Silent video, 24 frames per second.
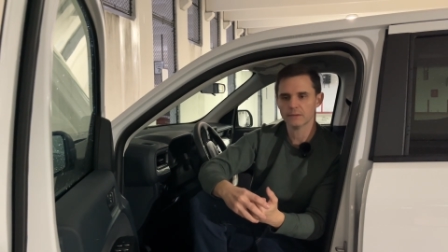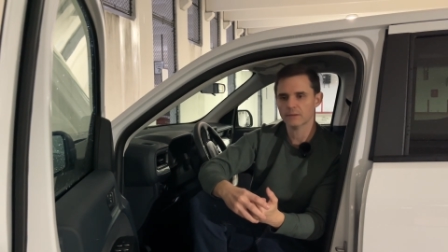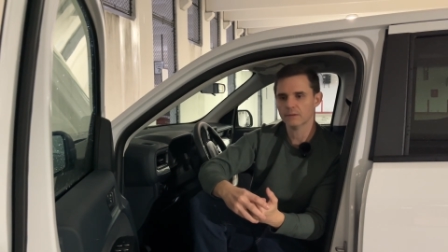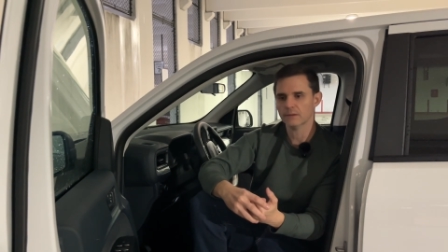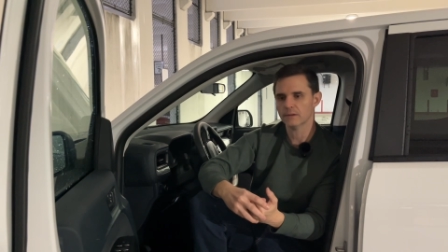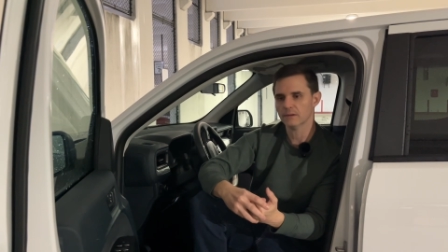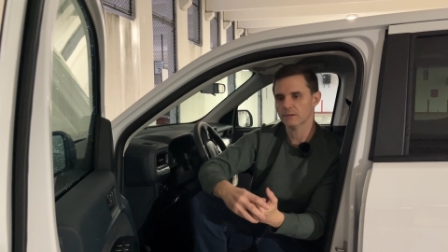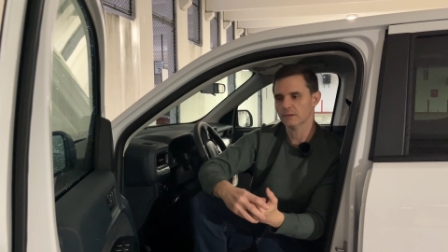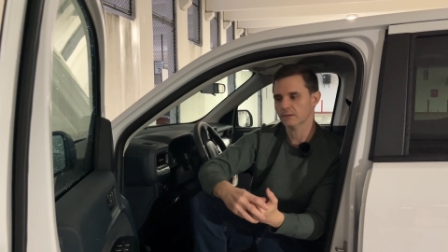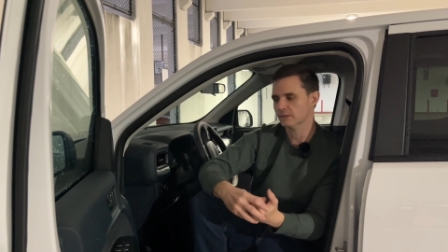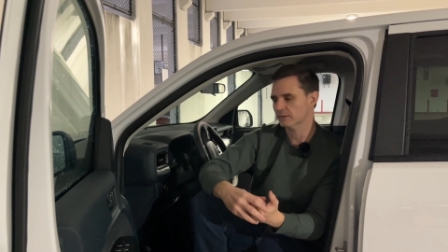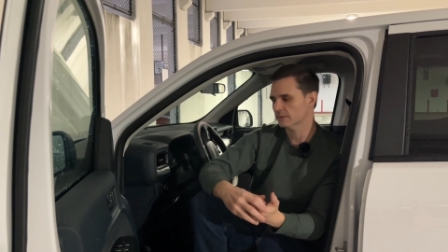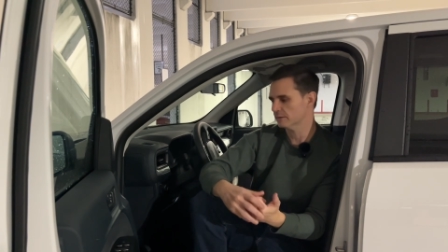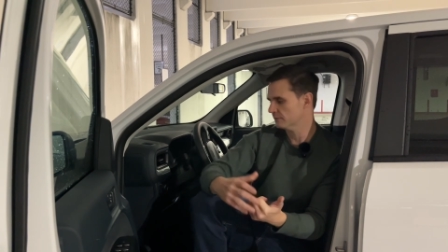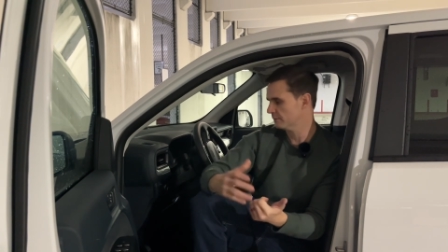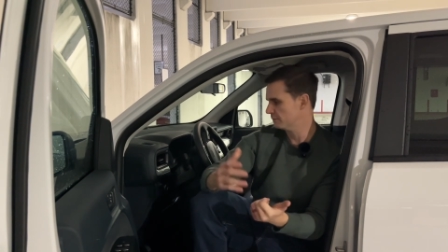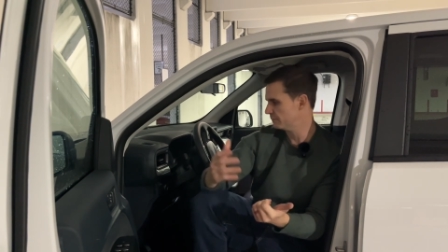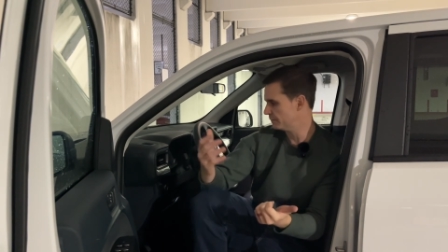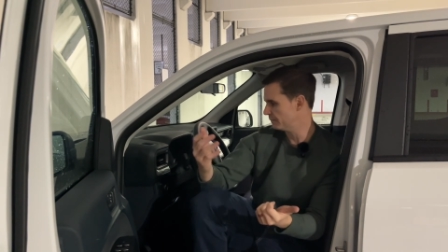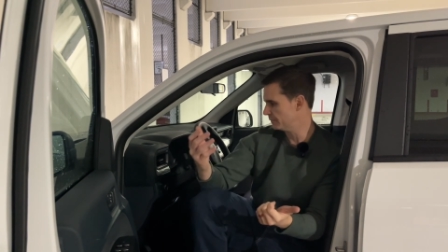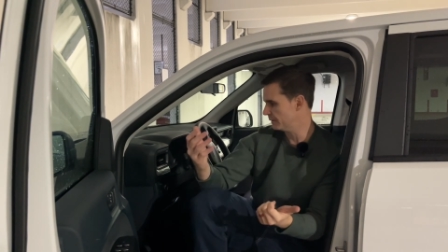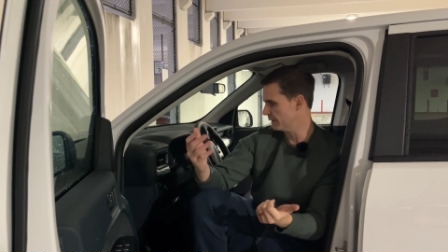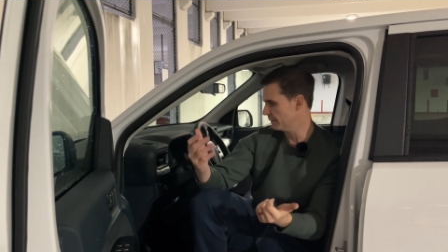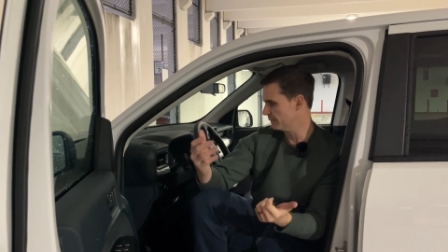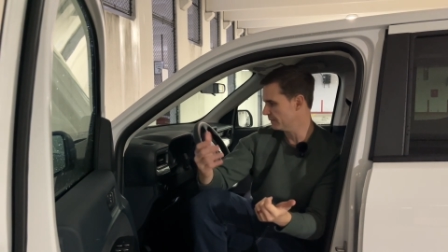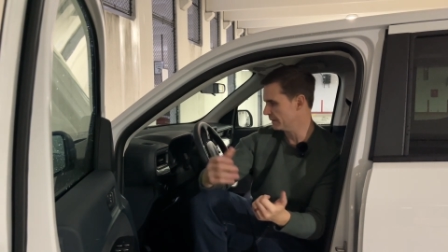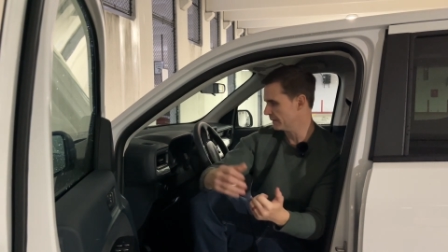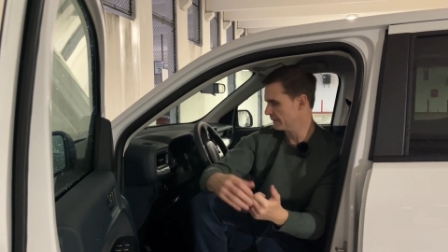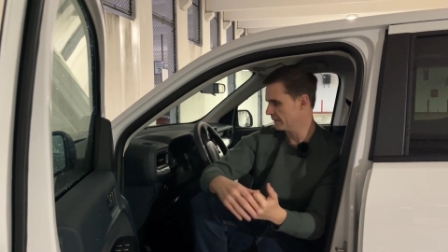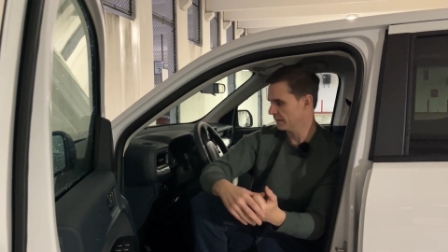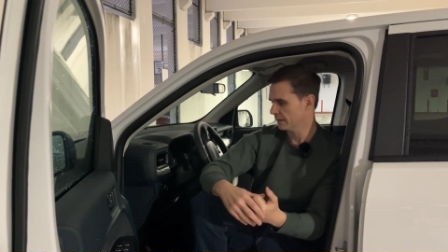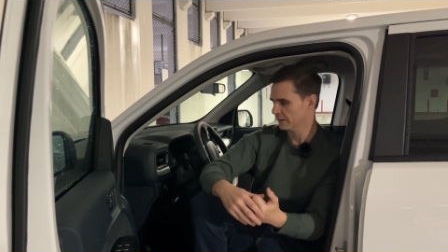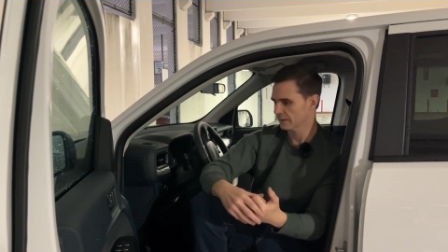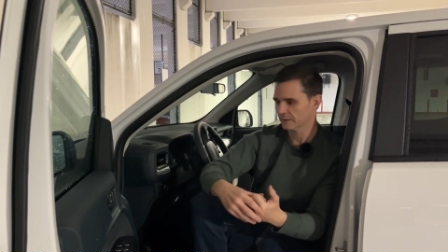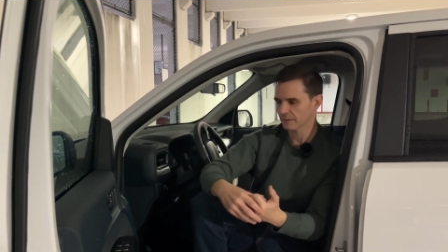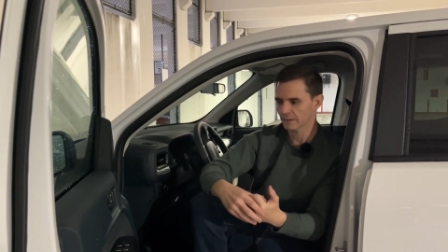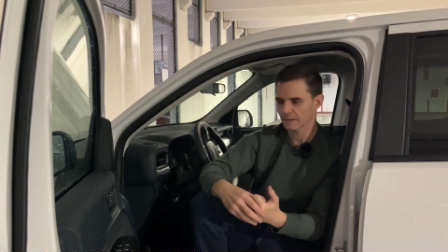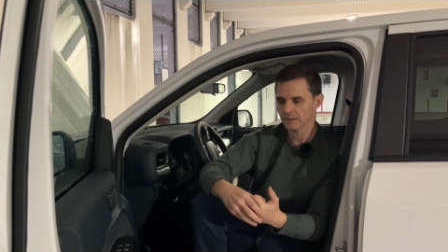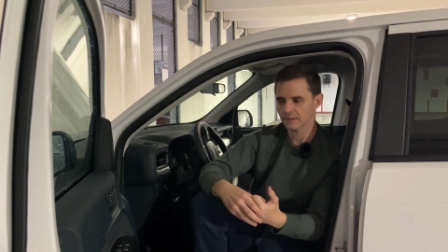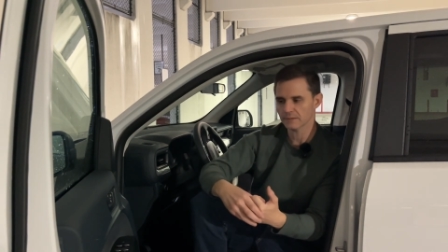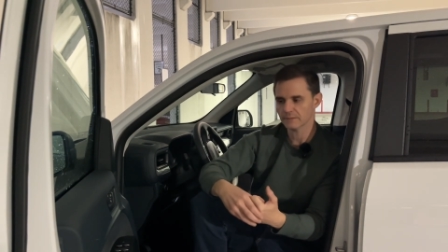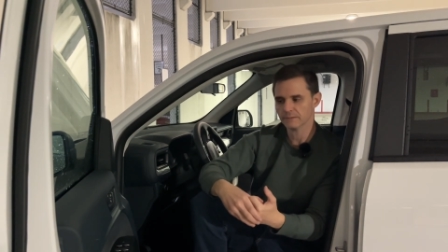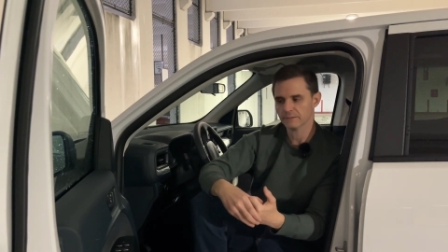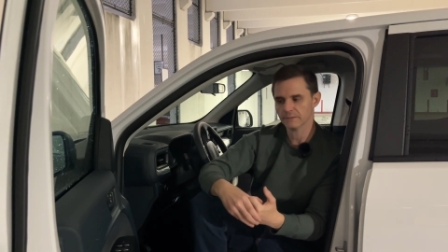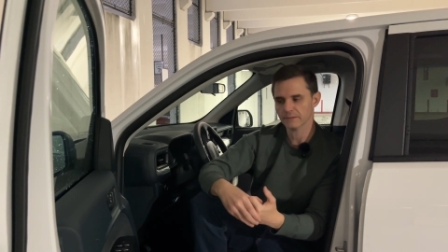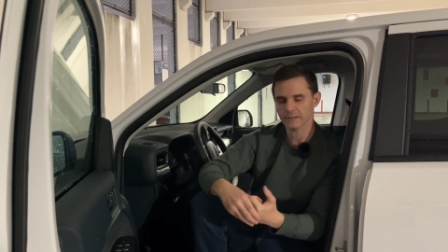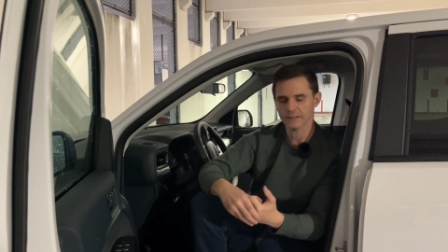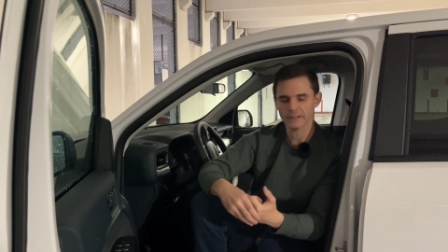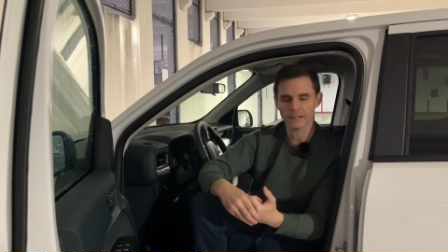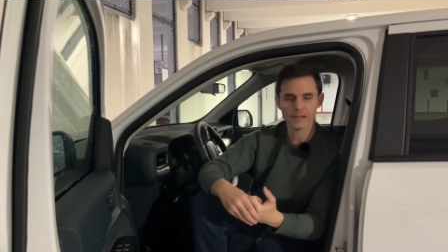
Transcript: all of everything that